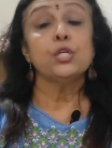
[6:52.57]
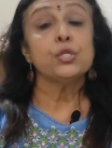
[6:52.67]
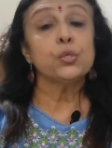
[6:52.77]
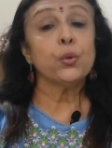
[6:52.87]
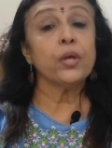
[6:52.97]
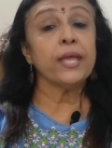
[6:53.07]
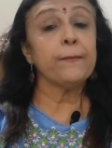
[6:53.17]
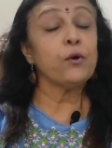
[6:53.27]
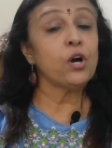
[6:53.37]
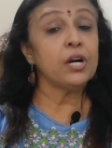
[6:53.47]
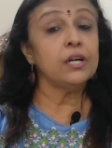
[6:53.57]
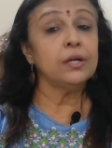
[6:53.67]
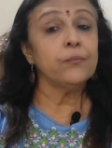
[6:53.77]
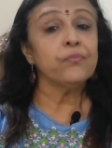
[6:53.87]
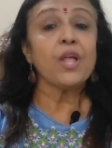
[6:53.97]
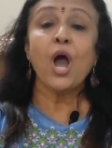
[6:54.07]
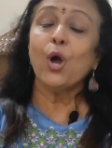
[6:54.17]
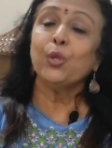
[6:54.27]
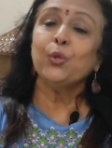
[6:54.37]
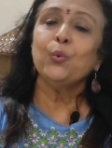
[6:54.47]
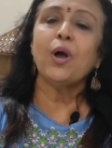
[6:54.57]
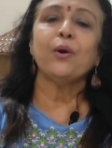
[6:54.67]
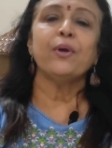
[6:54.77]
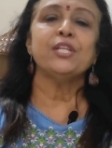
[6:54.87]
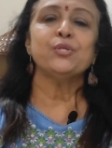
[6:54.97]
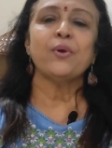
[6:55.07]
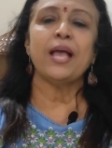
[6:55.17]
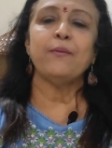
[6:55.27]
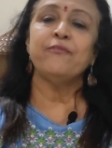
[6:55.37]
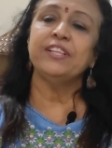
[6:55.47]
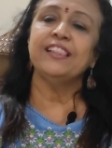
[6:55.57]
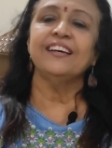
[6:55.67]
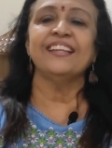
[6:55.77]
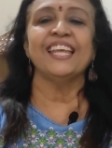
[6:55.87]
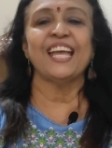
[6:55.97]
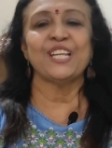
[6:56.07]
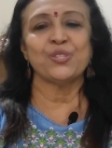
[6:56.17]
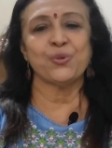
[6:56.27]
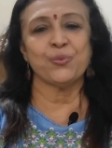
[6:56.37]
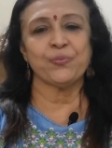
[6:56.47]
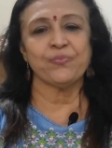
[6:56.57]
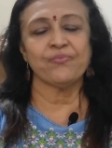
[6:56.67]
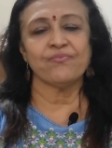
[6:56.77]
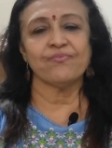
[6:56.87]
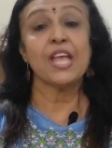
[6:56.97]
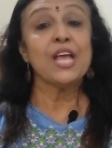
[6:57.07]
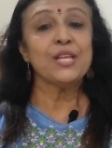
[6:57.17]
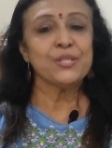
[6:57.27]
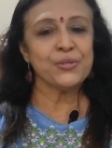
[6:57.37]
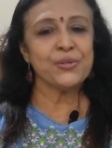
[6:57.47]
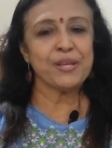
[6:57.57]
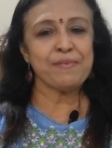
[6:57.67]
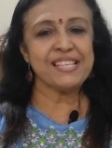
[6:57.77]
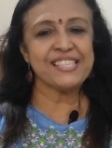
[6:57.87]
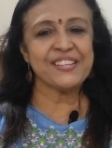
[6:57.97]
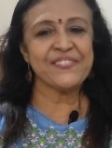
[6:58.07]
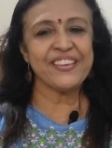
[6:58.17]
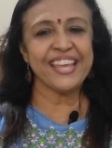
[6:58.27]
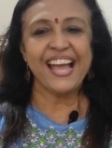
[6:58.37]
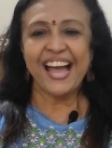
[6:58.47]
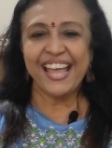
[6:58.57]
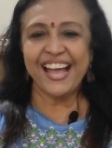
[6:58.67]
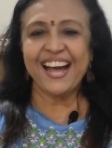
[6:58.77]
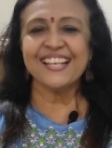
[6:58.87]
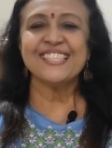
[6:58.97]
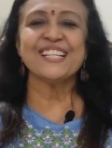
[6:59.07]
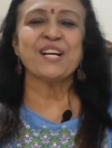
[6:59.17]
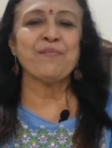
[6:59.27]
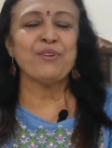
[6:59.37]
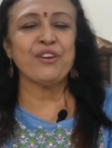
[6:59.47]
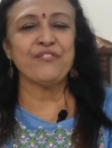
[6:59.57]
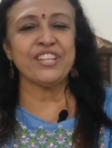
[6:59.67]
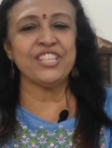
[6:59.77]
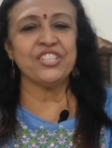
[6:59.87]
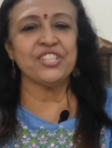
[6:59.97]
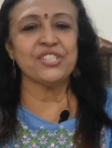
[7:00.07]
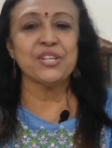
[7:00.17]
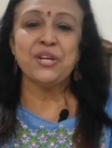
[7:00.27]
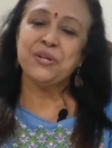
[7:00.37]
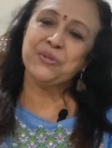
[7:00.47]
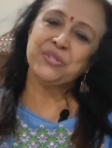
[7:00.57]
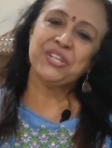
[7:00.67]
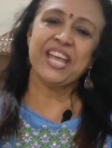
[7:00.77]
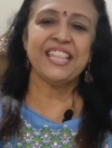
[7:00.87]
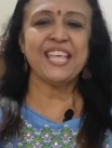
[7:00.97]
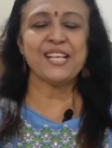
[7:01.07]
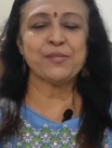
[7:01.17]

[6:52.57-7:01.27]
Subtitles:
Show him or her how you are going to help with learning at home. During my survey, I asked a couple of teachers to share their